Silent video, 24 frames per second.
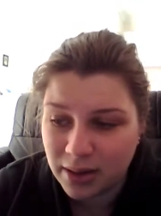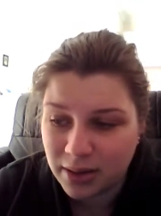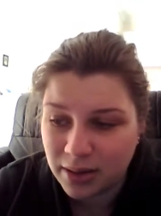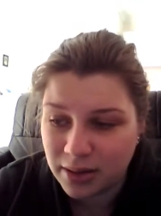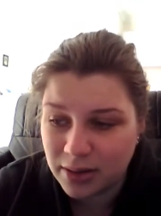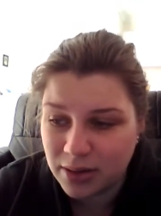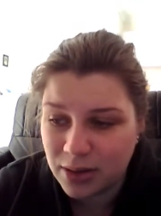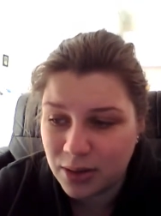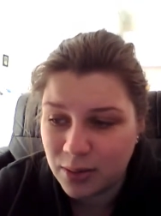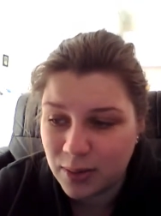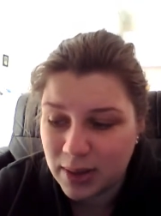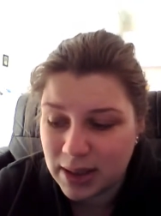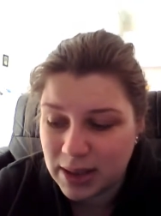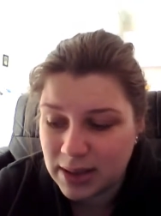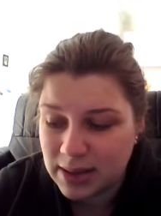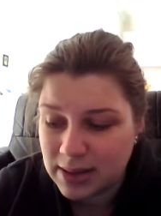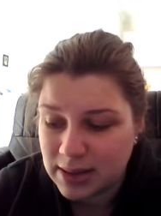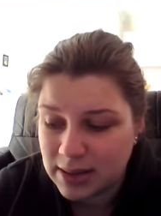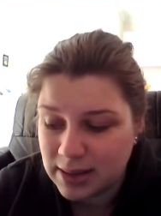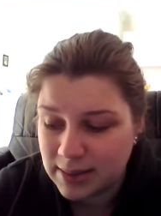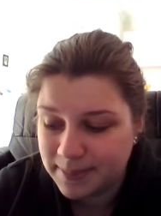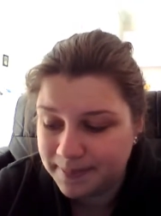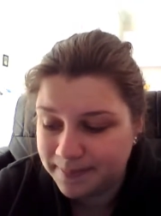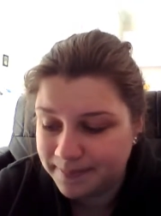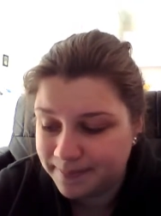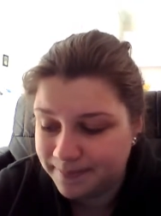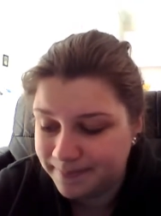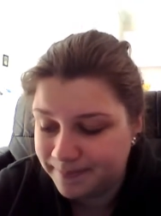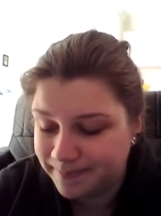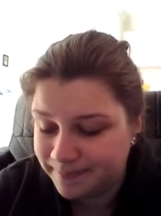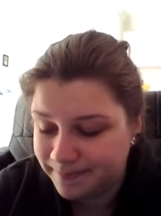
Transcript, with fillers: So, two weeks.